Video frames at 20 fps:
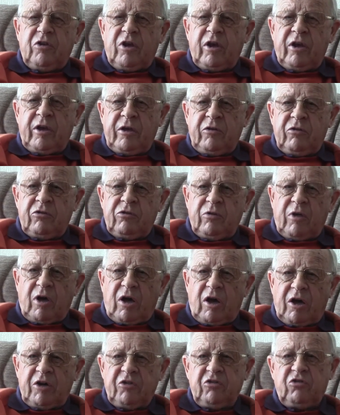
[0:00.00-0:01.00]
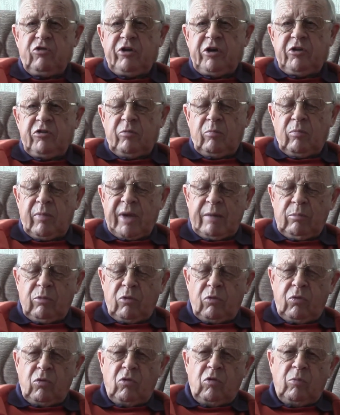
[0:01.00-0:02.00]
day into the high street in
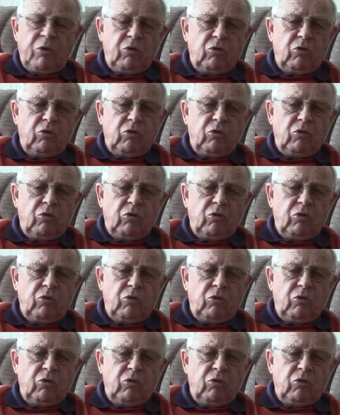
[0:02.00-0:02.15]
Mablethorpe,